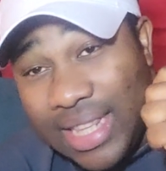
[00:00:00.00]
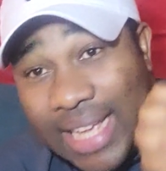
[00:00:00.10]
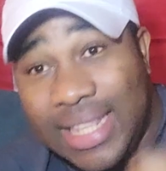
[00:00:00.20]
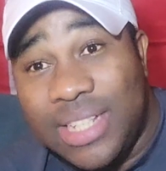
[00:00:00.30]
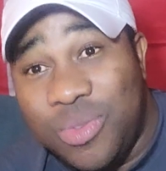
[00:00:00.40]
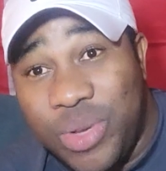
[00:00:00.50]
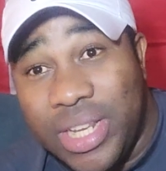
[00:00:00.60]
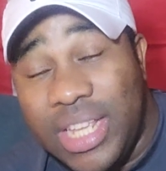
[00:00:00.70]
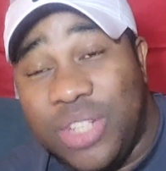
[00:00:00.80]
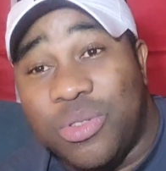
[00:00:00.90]
That is
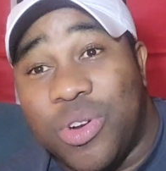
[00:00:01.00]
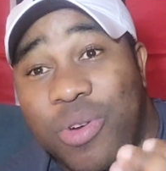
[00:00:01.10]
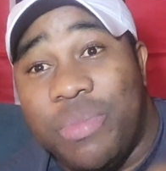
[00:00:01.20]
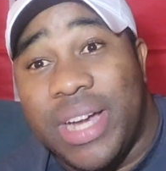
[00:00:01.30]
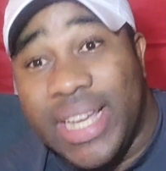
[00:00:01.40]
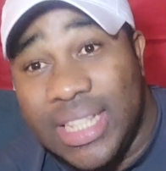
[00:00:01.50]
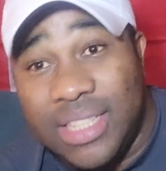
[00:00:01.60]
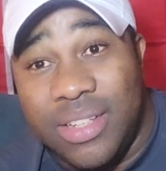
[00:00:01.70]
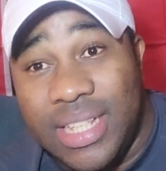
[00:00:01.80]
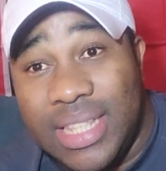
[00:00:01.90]
when he should come back
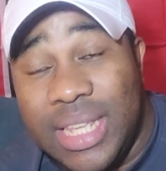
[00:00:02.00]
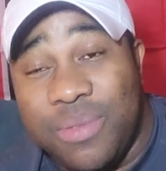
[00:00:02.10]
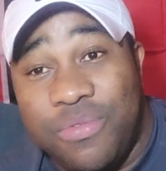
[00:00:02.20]
into the team.